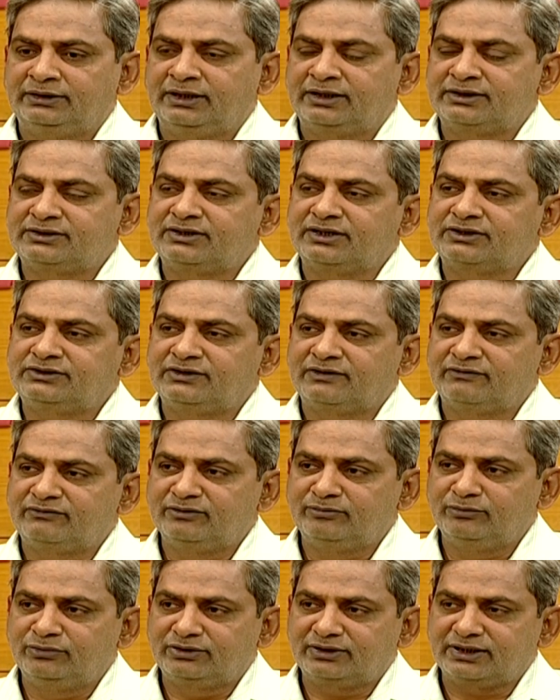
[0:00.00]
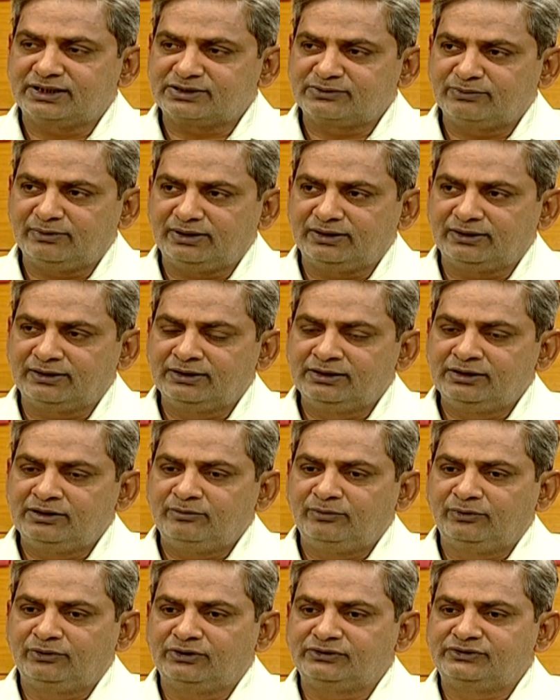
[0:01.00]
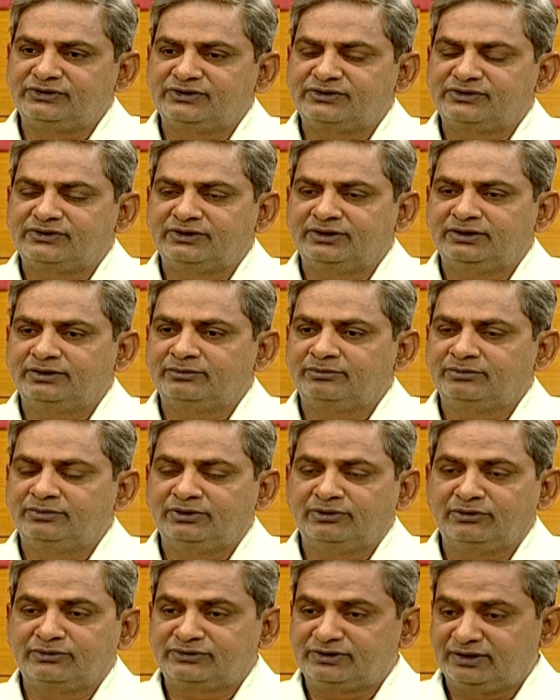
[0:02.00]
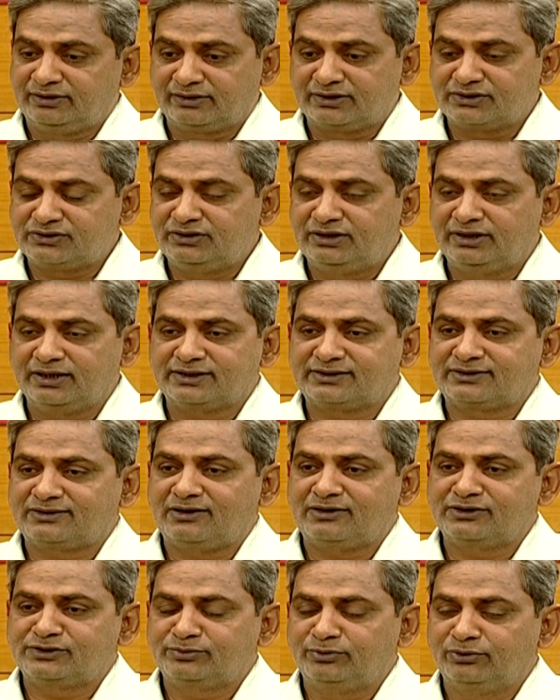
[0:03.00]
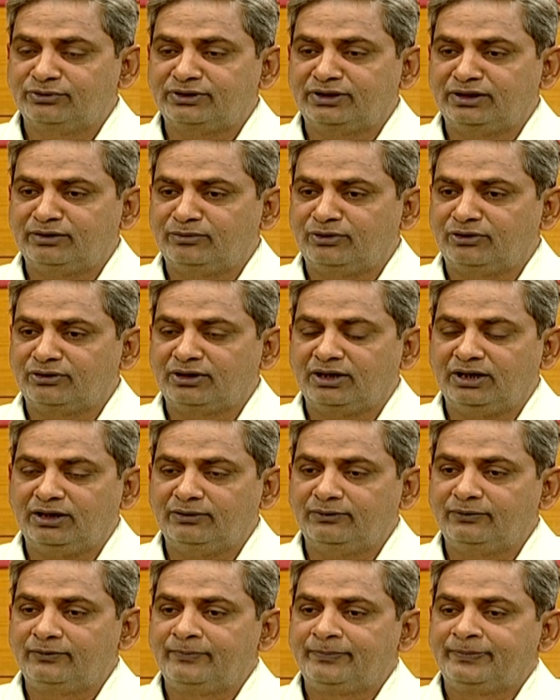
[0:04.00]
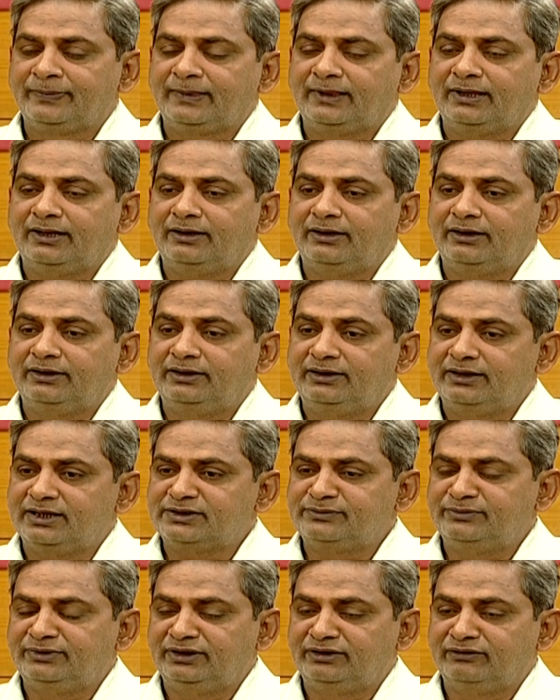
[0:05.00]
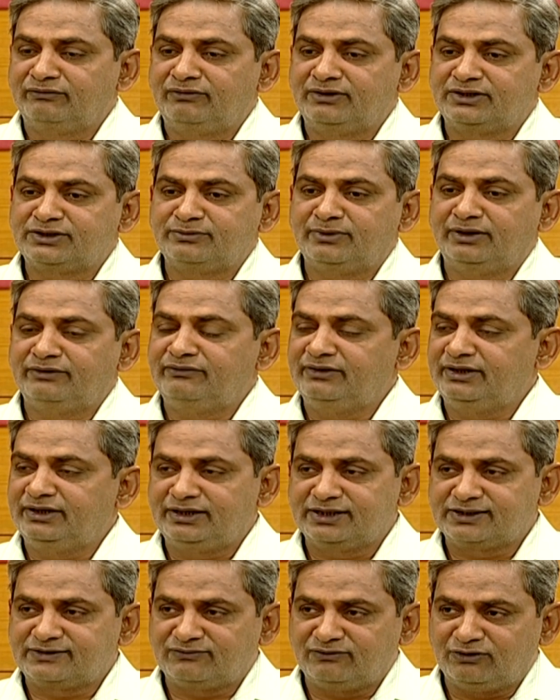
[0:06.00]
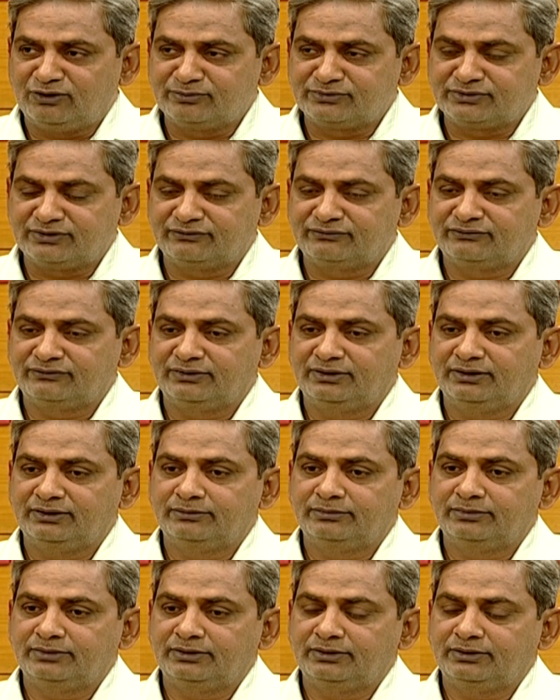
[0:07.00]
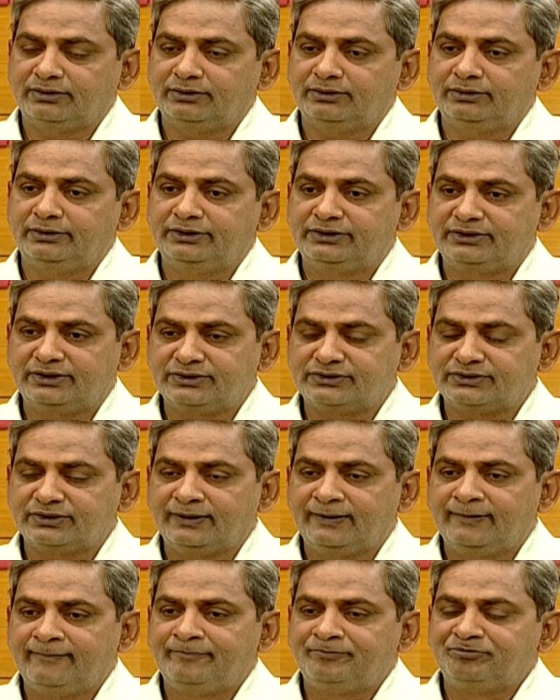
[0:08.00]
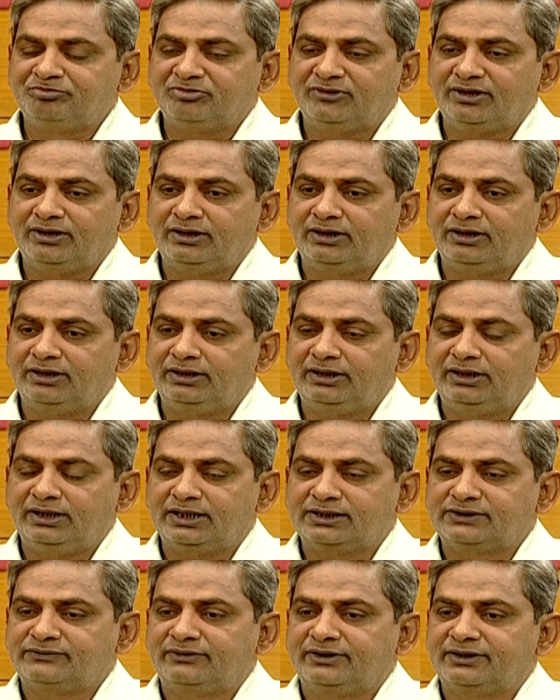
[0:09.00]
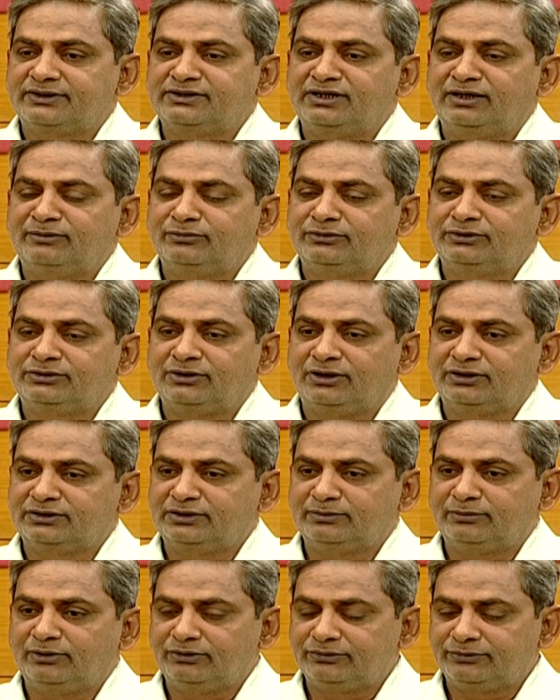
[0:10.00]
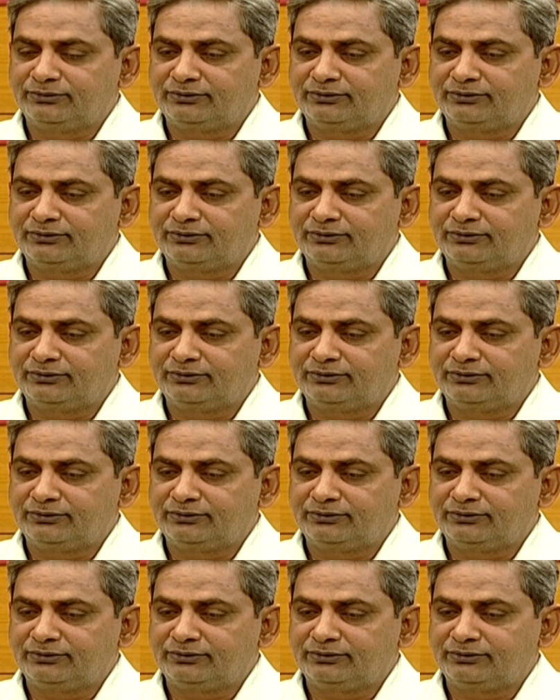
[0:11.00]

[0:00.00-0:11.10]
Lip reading: structure of the book as well, because it's Rushdie has spoken about how he has been influenced by various forms of literature. Mm-hmm. He has, for example, talked about